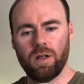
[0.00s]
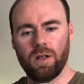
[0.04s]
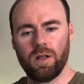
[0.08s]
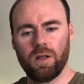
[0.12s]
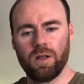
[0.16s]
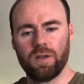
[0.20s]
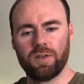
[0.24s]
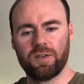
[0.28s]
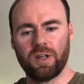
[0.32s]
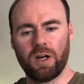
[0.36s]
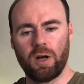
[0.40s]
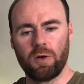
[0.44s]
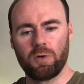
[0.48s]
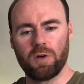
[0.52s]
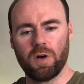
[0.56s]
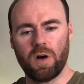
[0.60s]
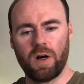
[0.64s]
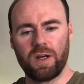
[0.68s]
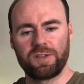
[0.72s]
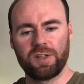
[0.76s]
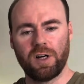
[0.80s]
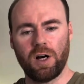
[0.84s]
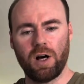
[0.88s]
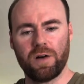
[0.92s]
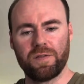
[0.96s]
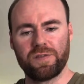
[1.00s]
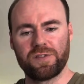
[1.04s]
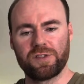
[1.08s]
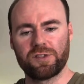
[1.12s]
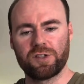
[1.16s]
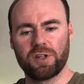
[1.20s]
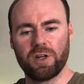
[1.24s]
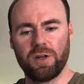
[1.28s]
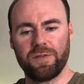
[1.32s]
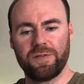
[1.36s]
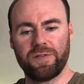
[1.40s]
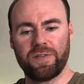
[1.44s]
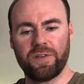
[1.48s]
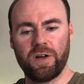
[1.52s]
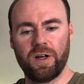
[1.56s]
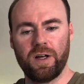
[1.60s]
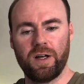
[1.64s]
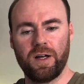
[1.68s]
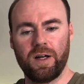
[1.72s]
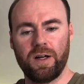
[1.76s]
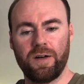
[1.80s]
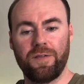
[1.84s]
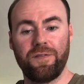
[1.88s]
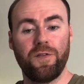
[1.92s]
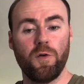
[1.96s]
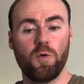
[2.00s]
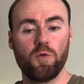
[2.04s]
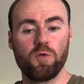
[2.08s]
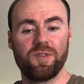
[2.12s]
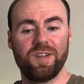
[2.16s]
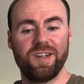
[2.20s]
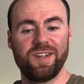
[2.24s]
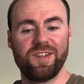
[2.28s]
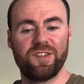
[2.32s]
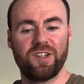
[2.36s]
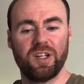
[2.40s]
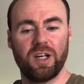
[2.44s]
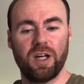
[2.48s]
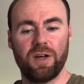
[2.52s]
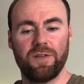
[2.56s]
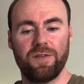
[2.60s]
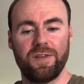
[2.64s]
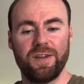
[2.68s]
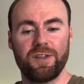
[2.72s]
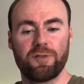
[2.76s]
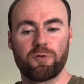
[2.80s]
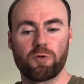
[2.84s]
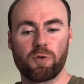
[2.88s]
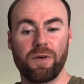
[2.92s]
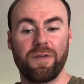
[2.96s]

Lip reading: So guys, half a scoop for 40 servings or a